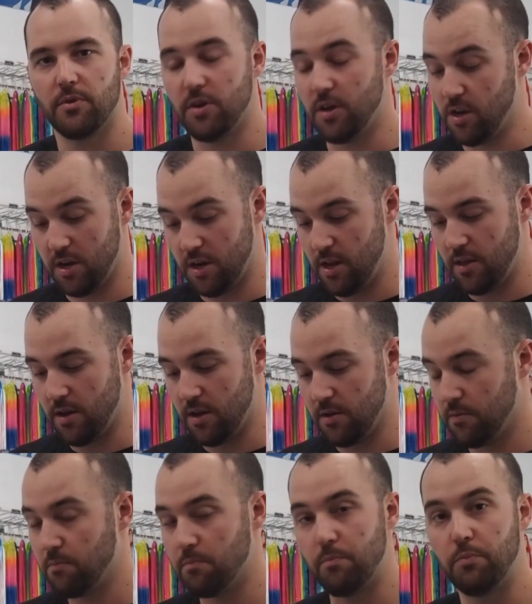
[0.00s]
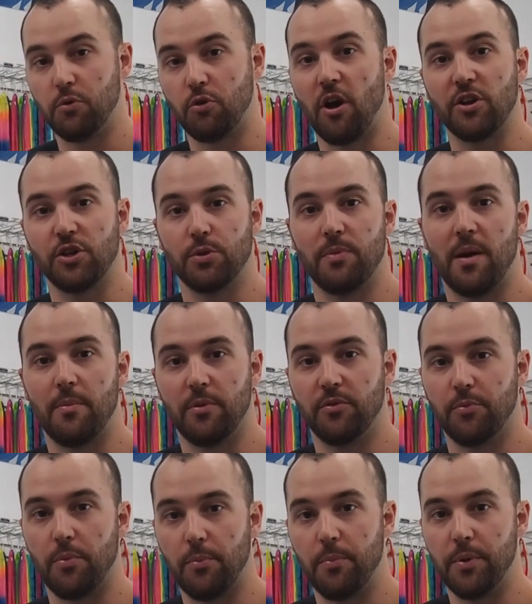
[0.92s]
You can either crush them up
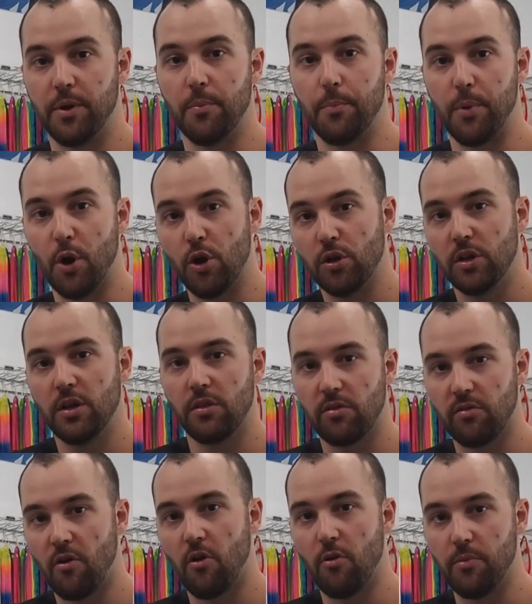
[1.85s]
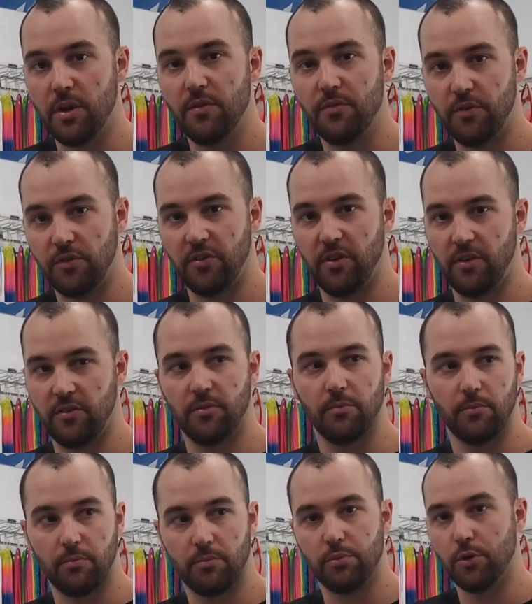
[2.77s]
as a bit of burley and throw them in if you see
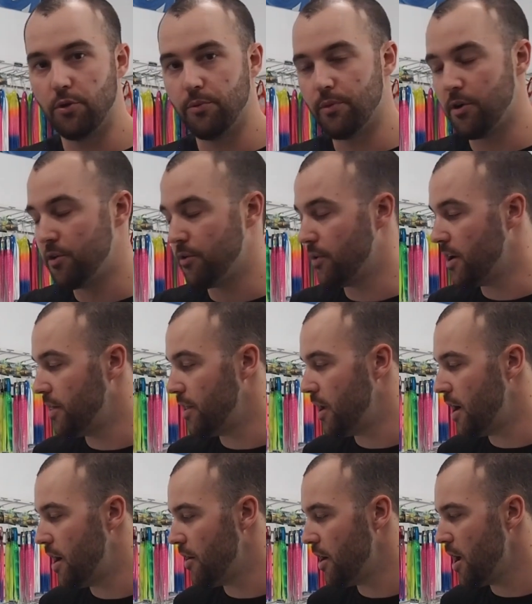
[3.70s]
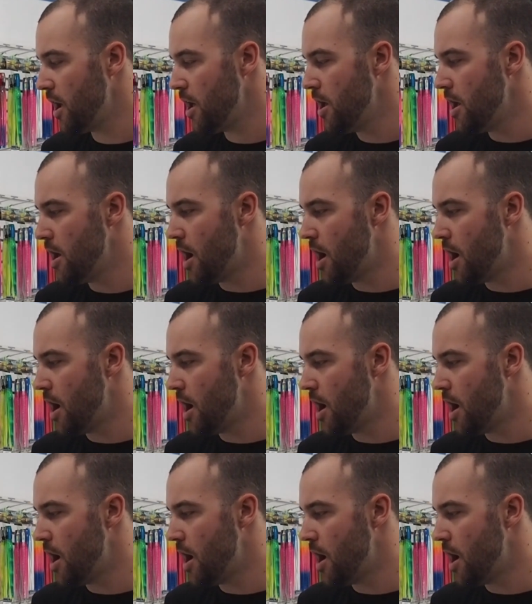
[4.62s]
some blue bone around the area,